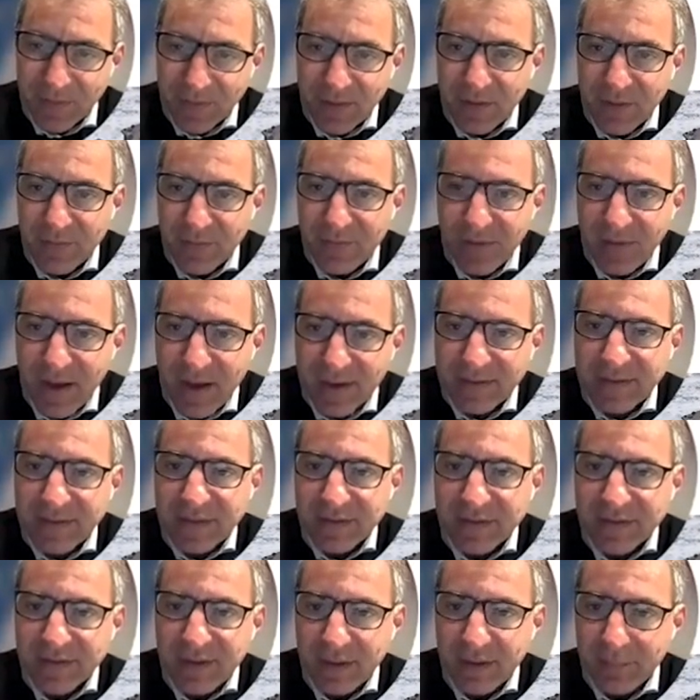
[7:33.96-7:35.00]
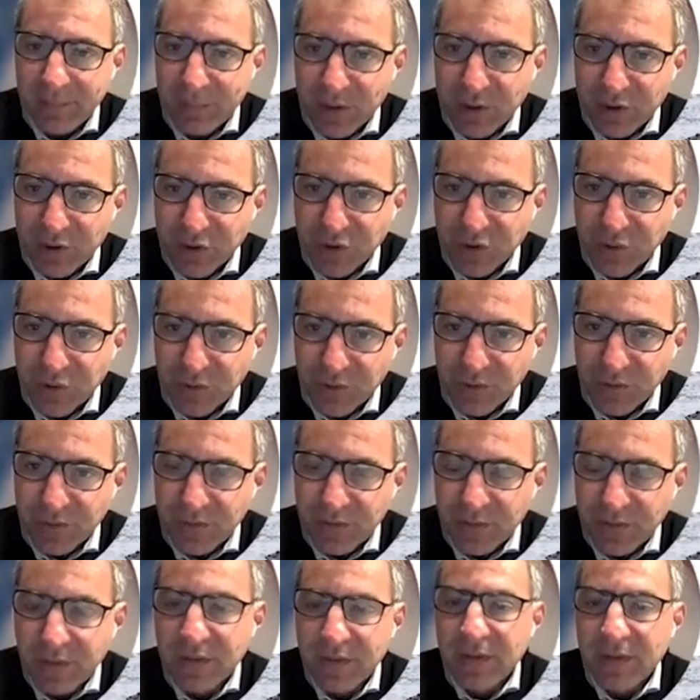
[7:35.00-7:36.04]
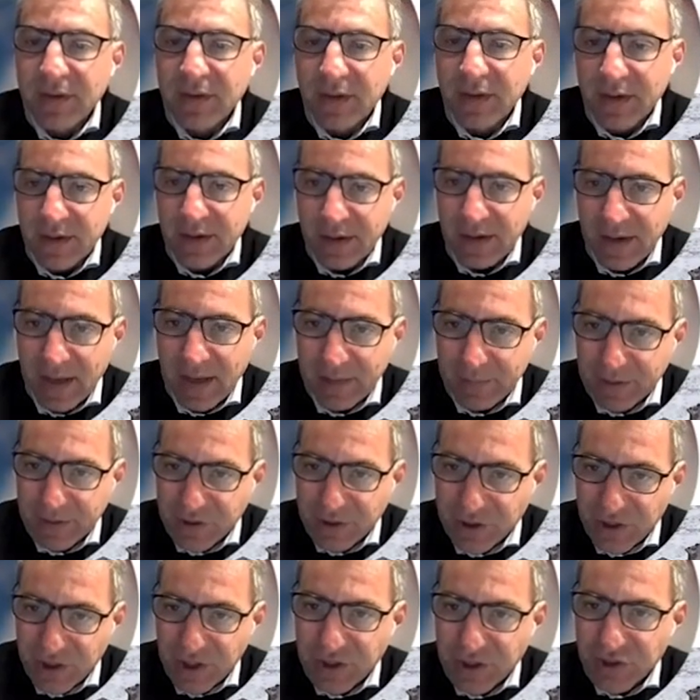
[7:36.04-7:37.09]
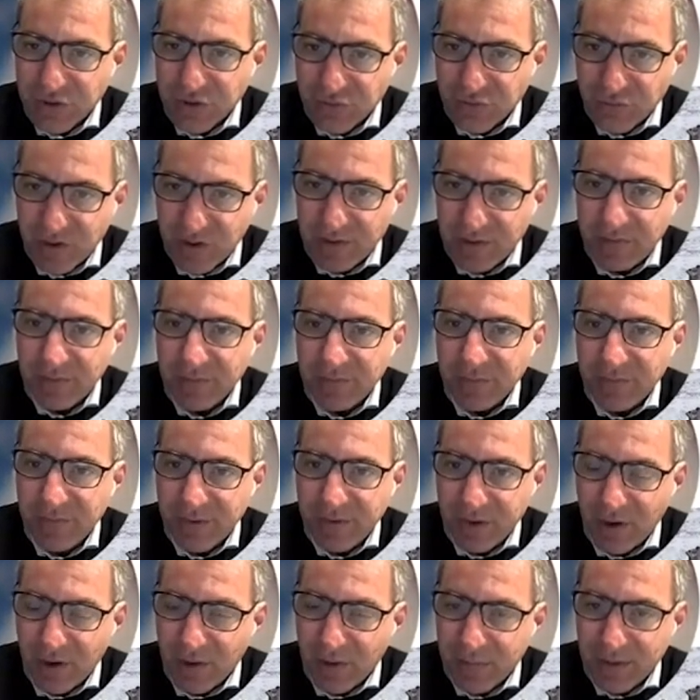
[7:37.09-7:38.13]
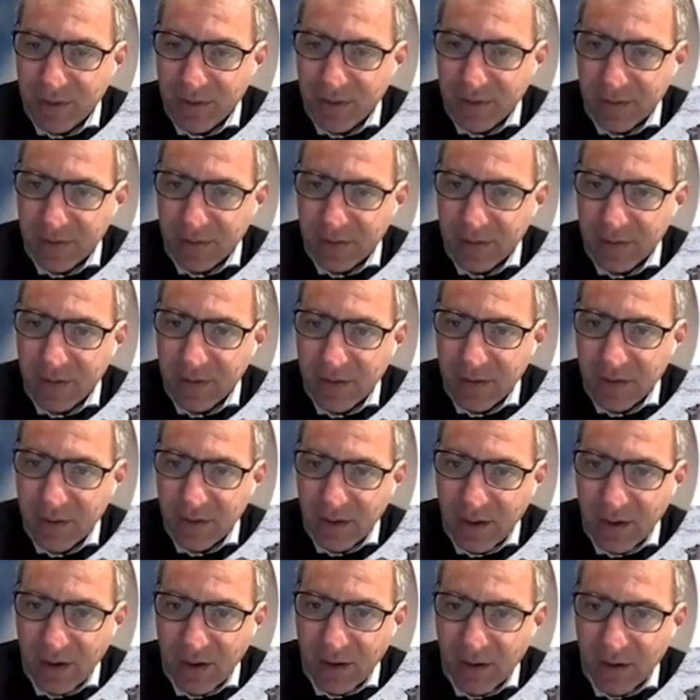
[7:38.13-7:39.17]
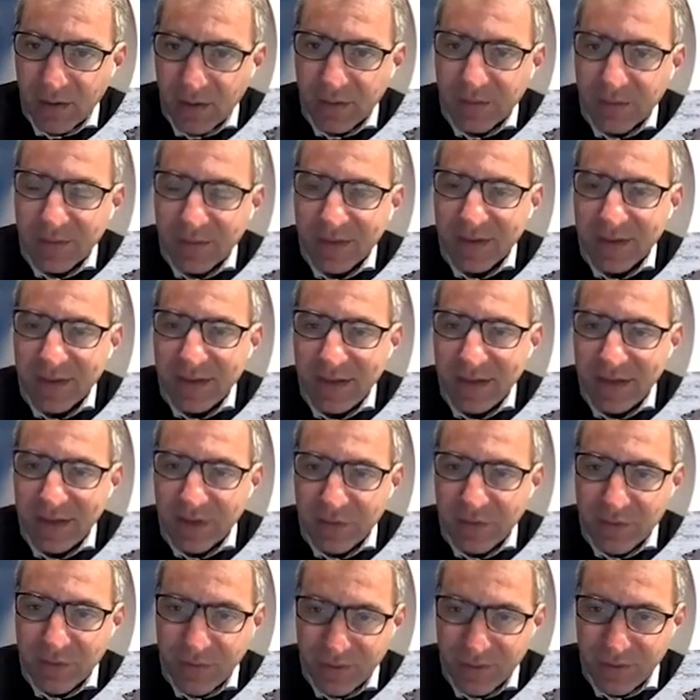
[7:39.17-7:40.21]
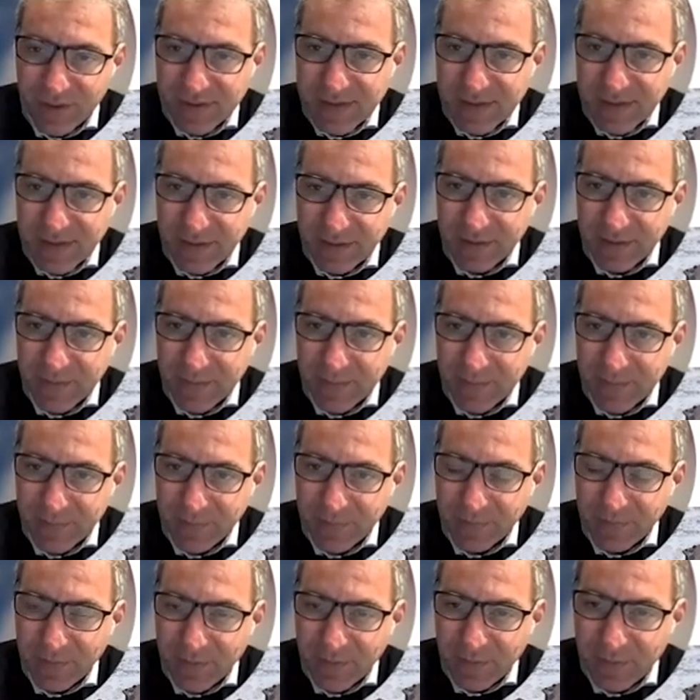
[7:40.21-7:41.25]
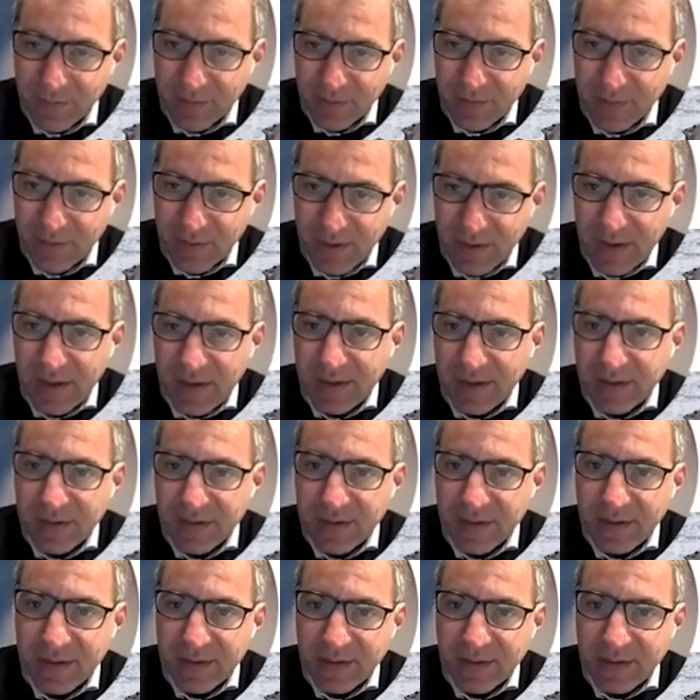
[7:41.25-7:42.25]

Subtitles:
the fact that temperature, climate change driven phenomena are increasing, and